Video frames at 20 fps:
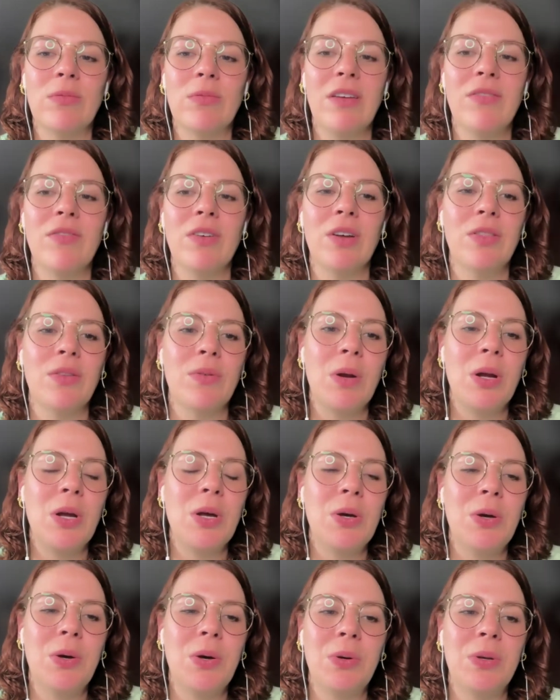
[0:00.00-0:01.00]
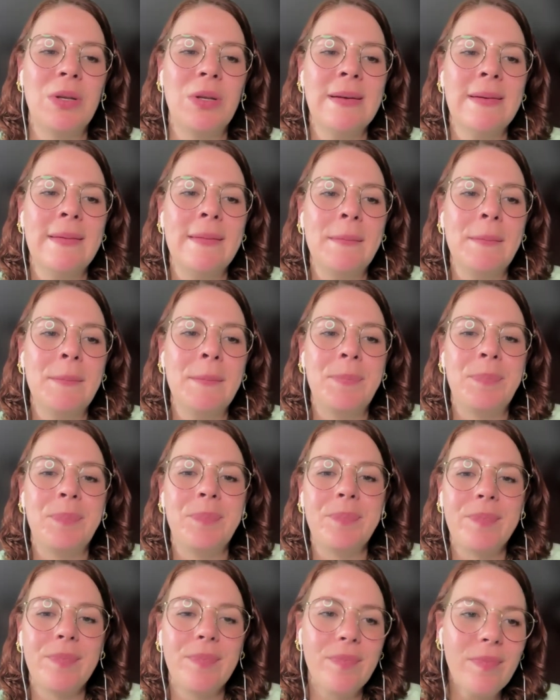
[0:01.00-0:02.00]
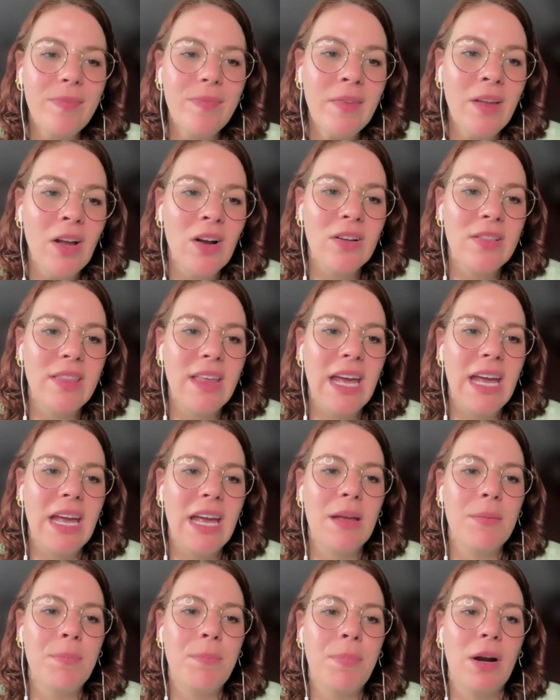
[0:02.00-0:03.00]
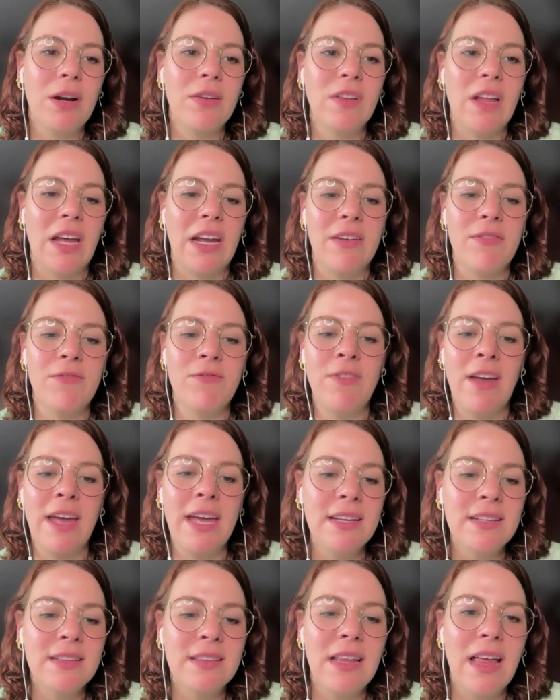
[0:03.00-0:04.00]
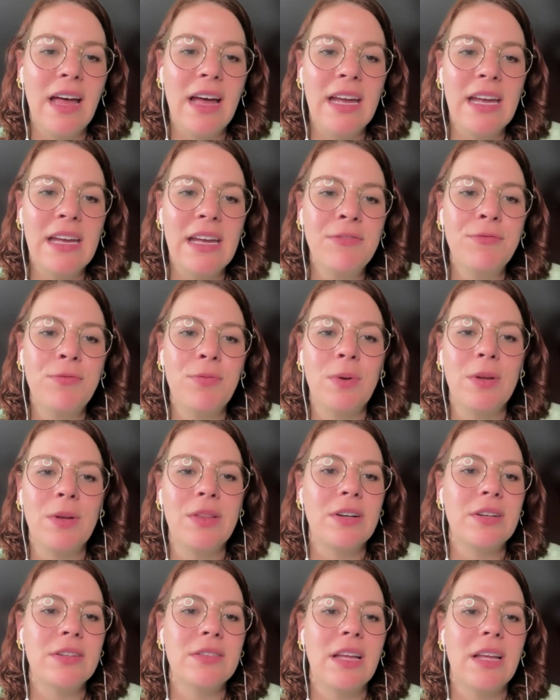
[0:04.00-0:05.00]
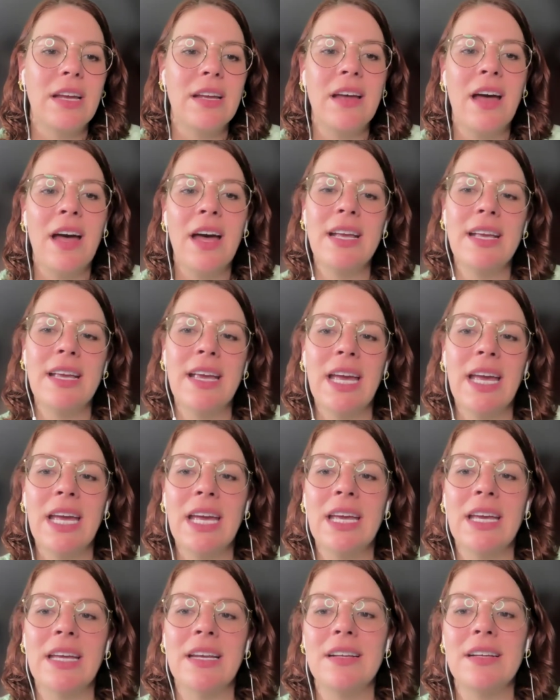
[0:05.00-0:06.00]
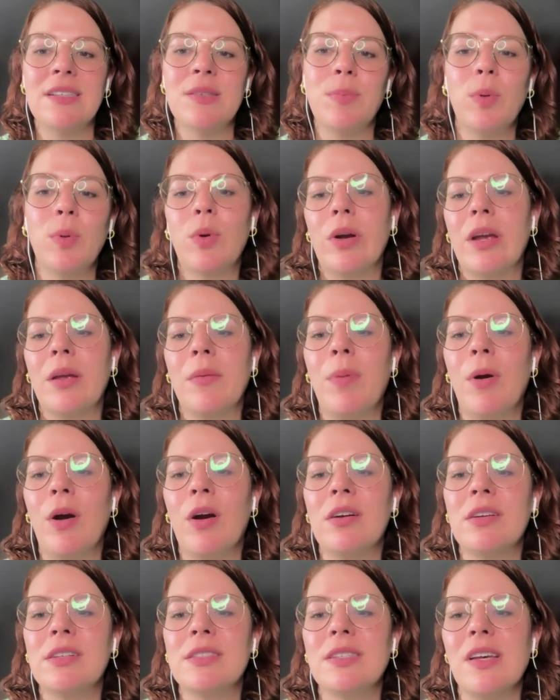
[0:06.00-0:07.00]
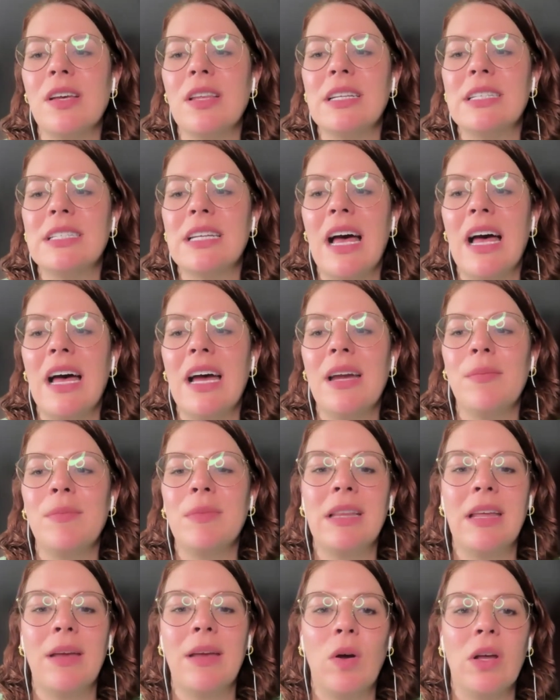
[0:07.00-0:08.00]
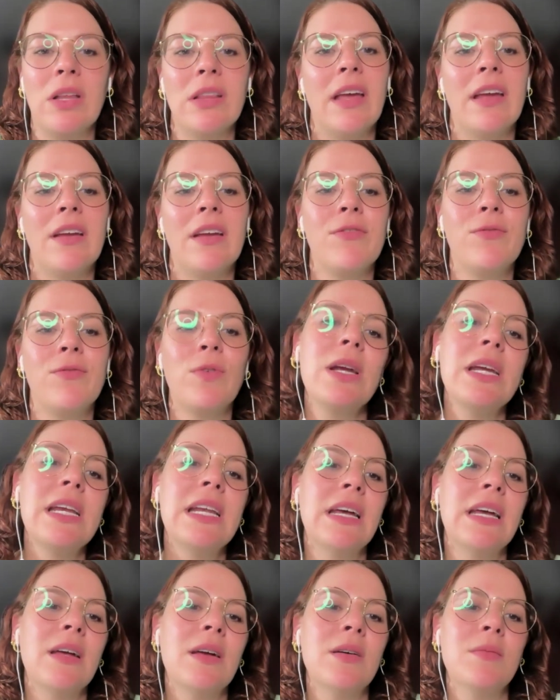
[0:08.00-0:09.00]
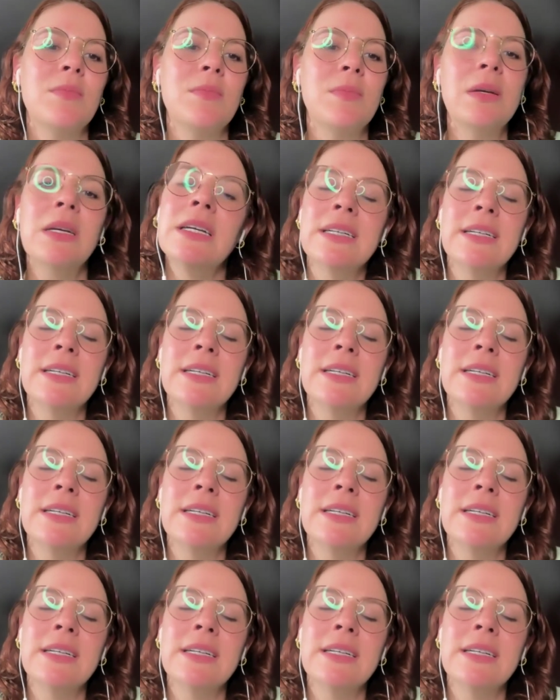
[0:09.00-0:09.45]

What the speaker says: live on the road? Are they part of like van life where they're like hiking and exploring parks all the time and they want like freedom?